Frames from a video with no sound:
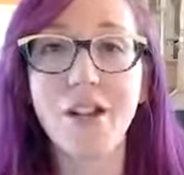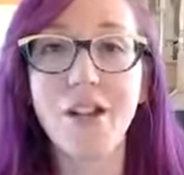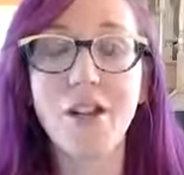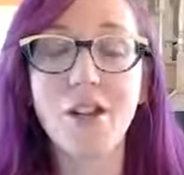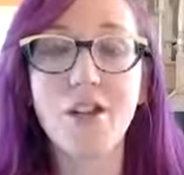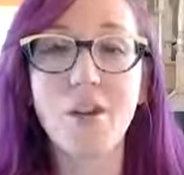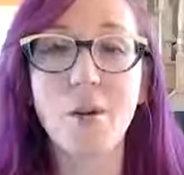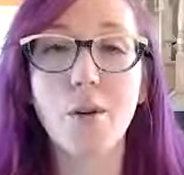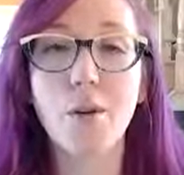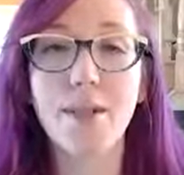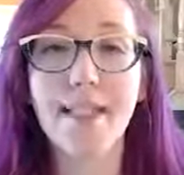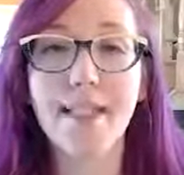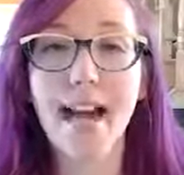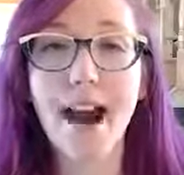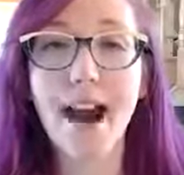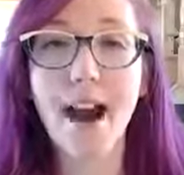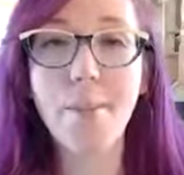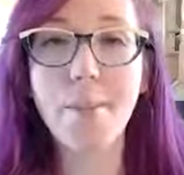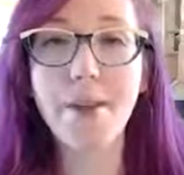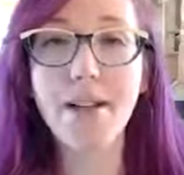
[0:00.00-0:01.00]
So what's
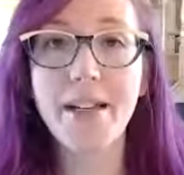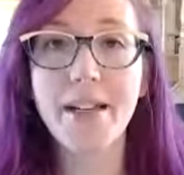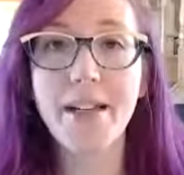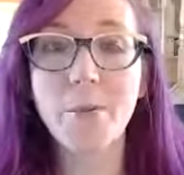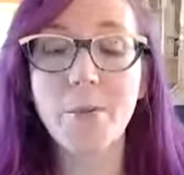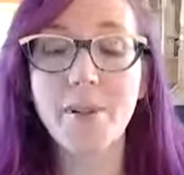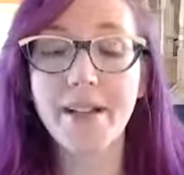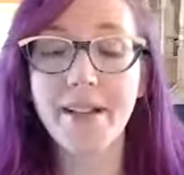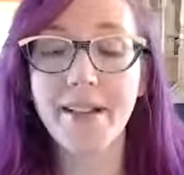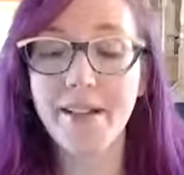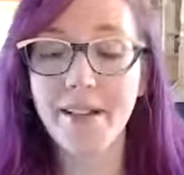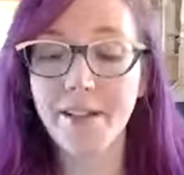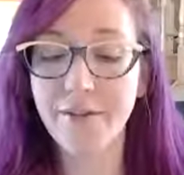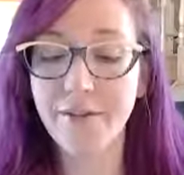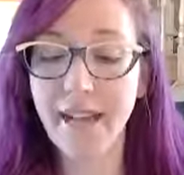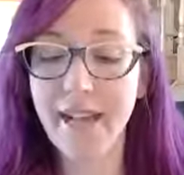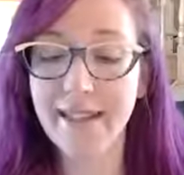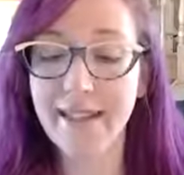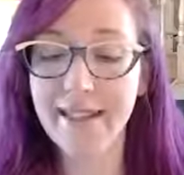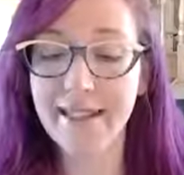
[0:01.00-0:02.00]
happening with these
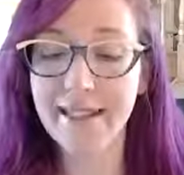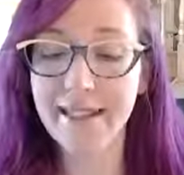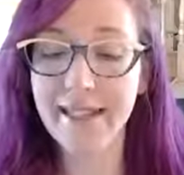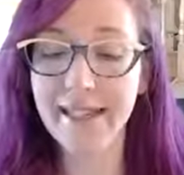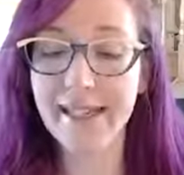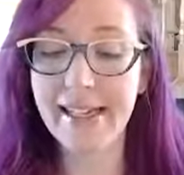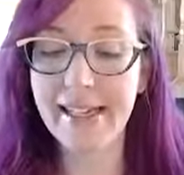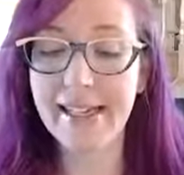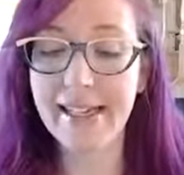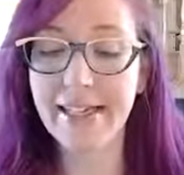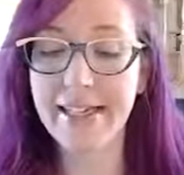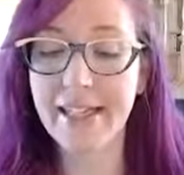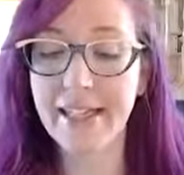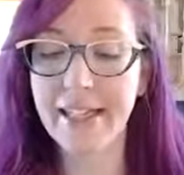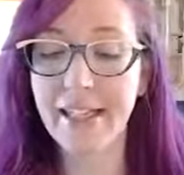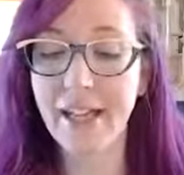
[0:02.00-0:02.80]
events is